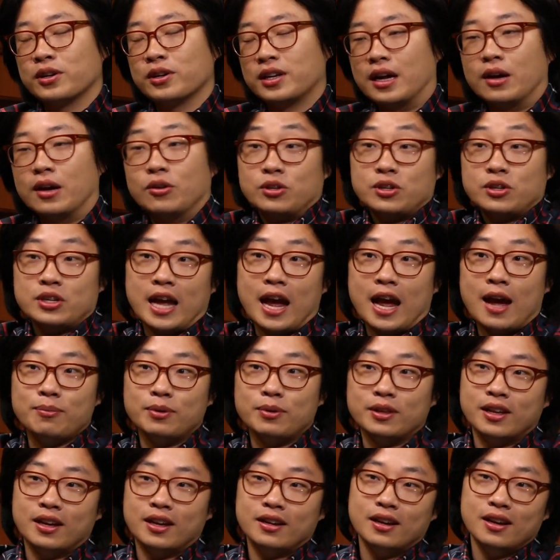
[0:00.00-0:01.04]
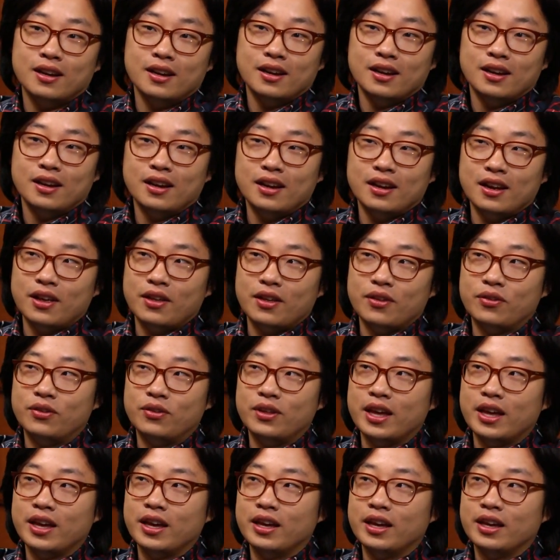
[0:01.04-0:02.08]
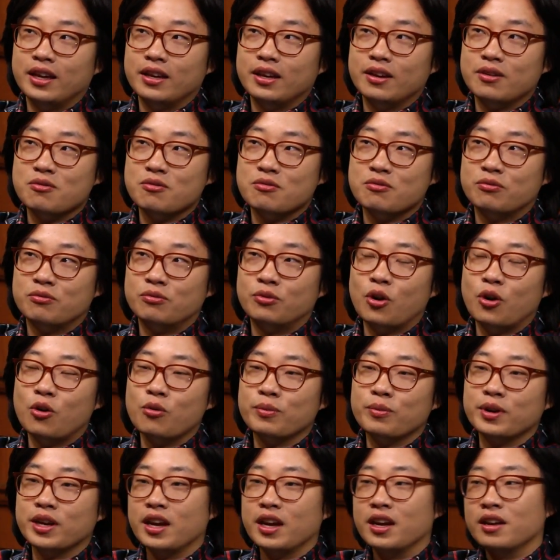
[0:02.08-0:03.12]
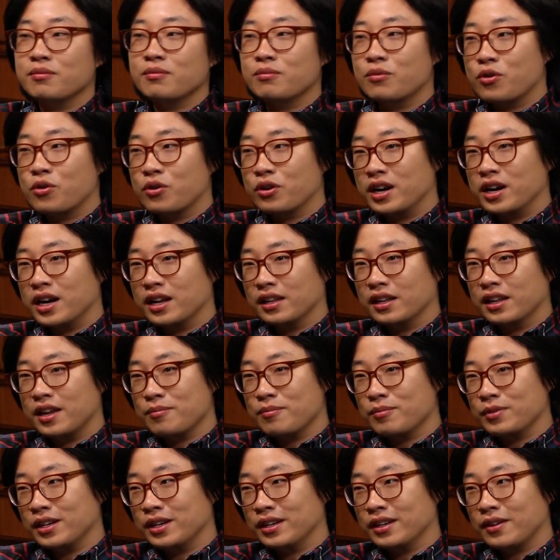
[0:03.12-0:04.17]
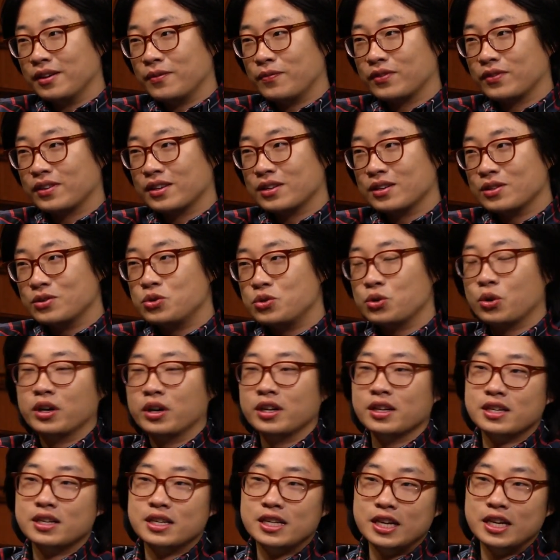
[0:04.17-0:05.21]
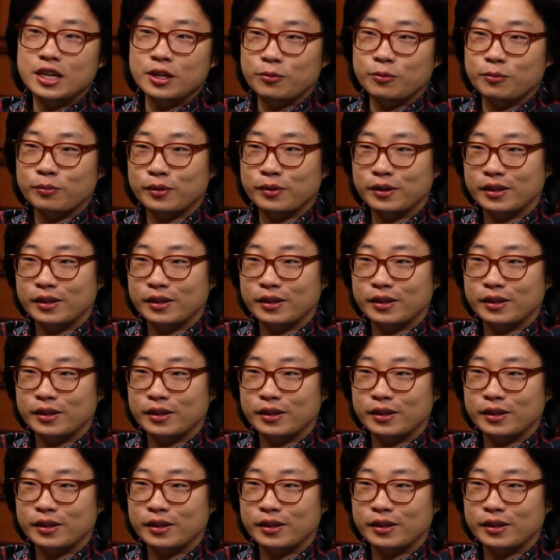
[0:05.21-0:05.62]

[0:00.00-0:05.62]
And I was just happy that they wrote me in more and let me join the team.